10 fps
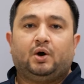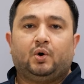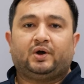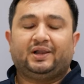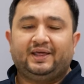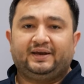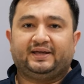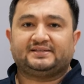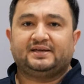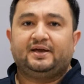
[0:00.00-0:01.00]
or
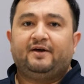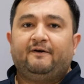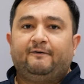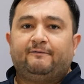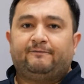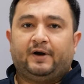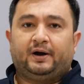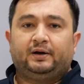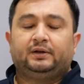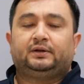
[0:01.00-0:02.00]
clinics
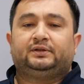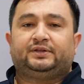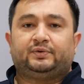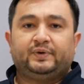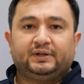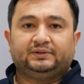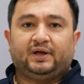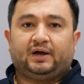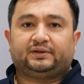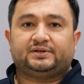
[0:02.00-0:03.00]
where the real
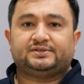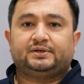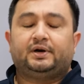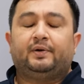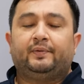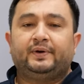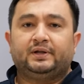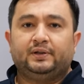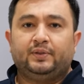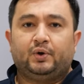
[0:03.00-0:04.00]
doctors,
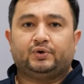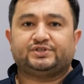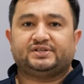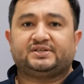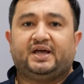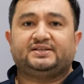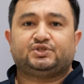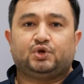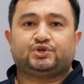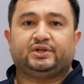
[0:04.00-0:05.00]
real nurses, and
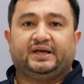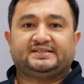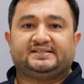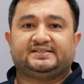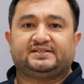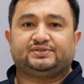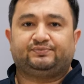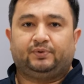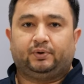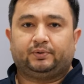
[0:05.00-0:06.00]
surgical
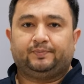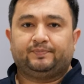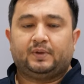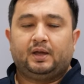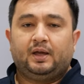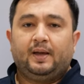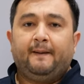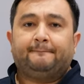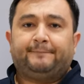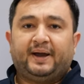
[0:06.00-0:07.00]
assistants work.
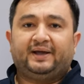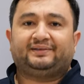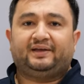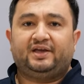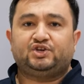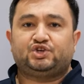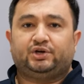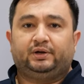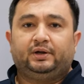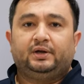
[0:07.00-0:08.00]
Pay
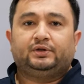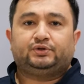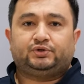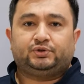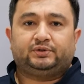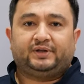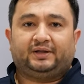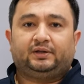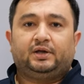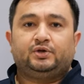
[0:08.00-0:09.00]
attention to
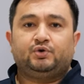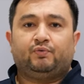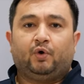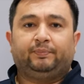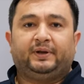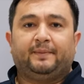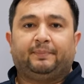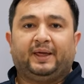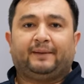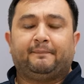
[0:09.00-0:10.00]
that you won't be in the
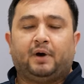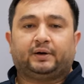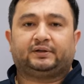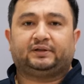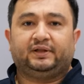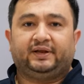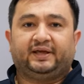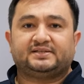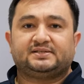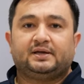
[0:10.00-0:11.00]
black market
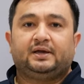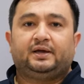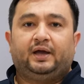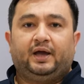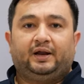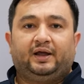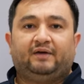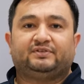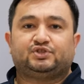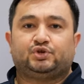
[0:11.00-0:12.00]
clinics and
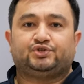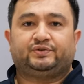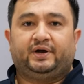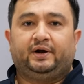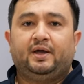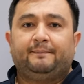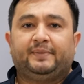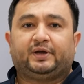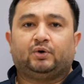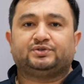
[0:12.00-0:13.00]
have the surgery there,
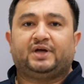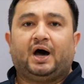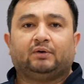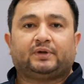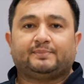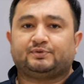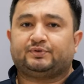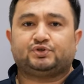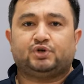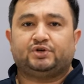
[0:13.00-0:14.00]
because the outcomes of
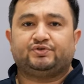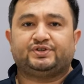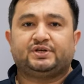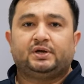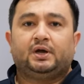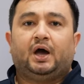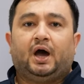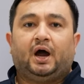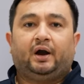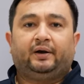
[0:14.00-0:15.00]
the surgeries
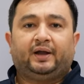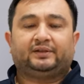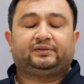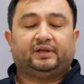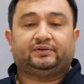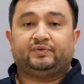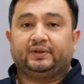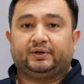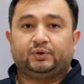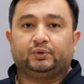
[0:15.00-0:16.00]
are not that
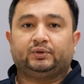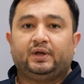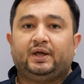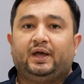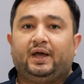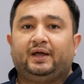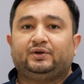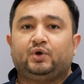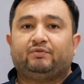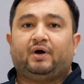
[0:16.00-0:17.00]
really good, and
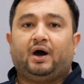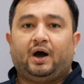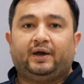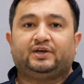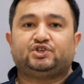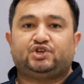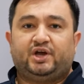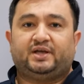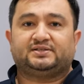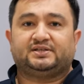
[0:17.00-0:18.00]
you have a higher
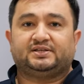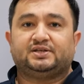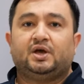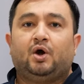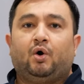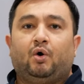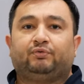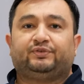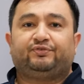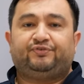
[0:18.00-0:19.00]
chances
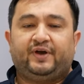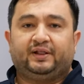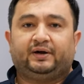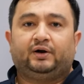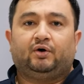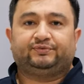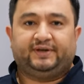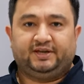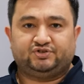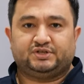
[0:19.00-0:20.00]
of the failure of the
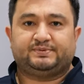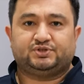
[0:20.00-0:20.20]
hair transplant